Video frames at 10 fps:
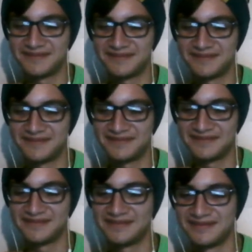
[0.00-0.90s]

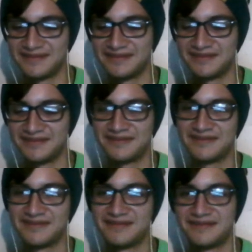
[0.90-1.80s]

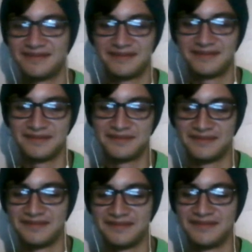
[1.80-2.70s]

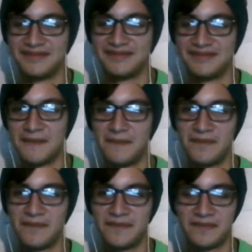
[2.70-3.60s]

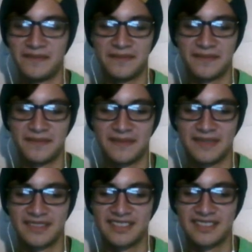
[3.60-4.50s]

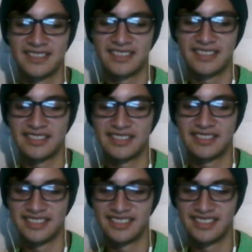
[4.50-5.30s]
(not speaking)